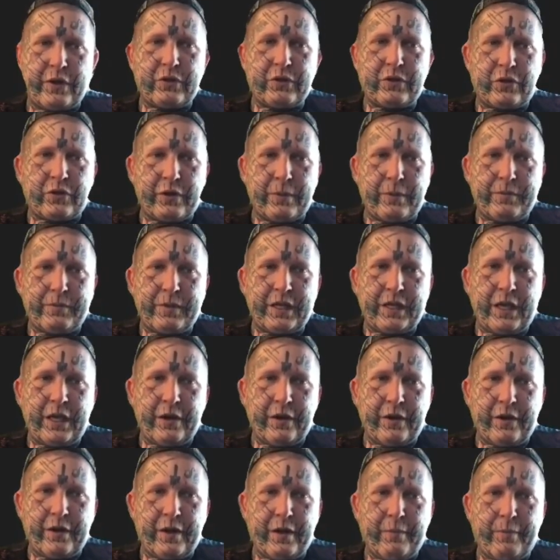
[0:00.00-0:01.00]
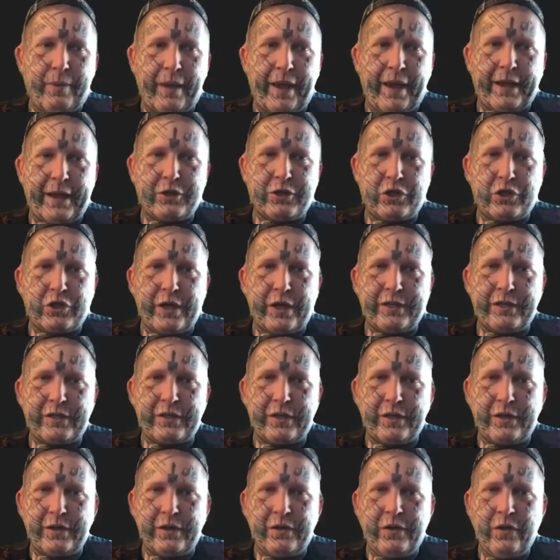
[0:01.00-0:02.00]
script here in
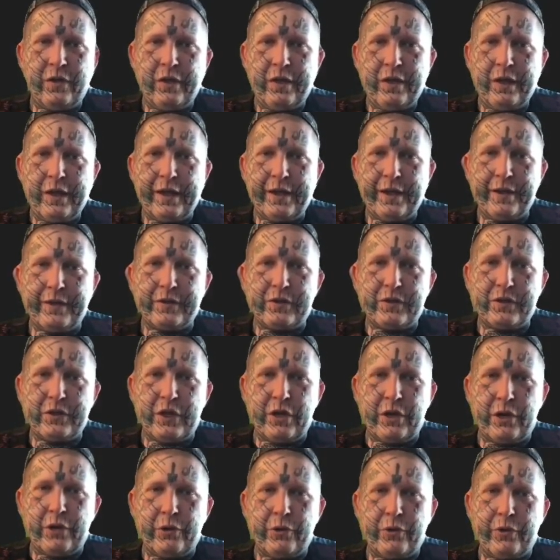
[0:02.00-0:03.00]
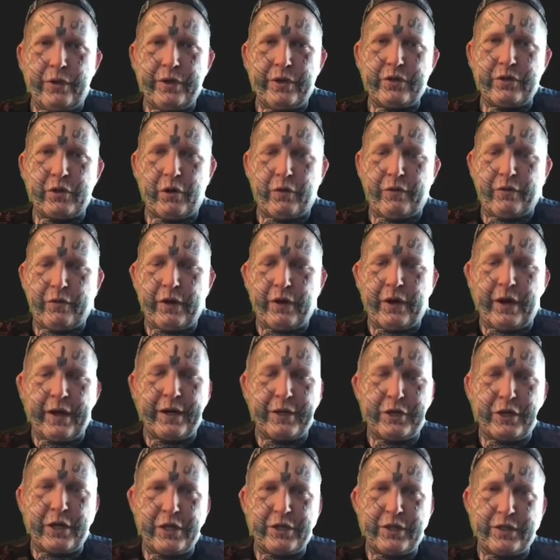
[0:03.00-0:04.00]
package.json is node server. I'm going
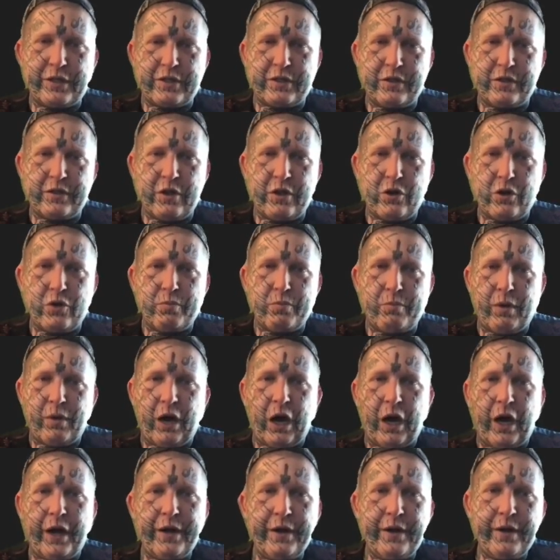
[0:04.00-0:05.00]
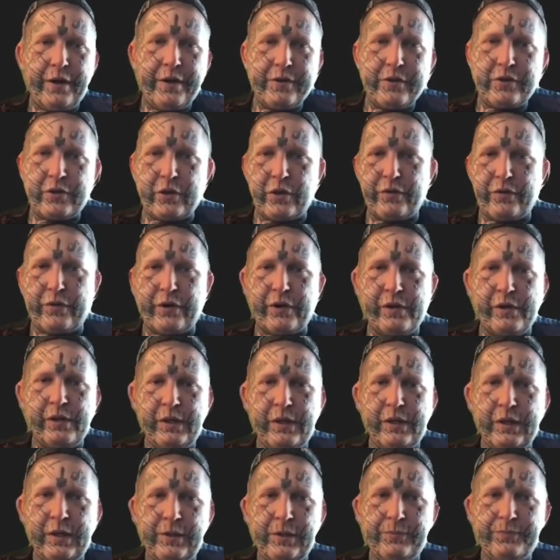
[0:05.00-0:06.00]
to change that to nodemon server.
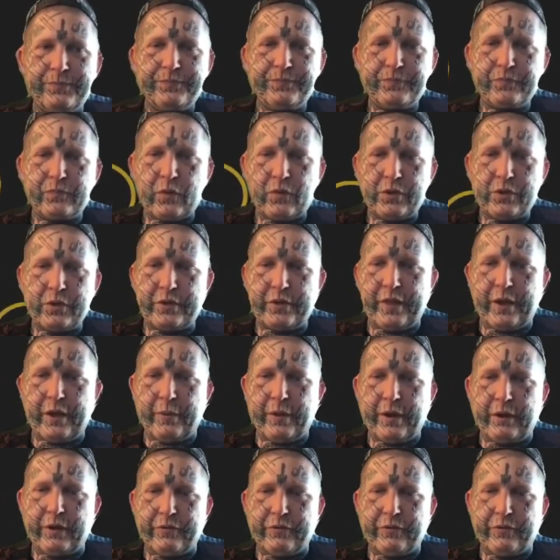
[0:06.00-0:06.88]
So that way it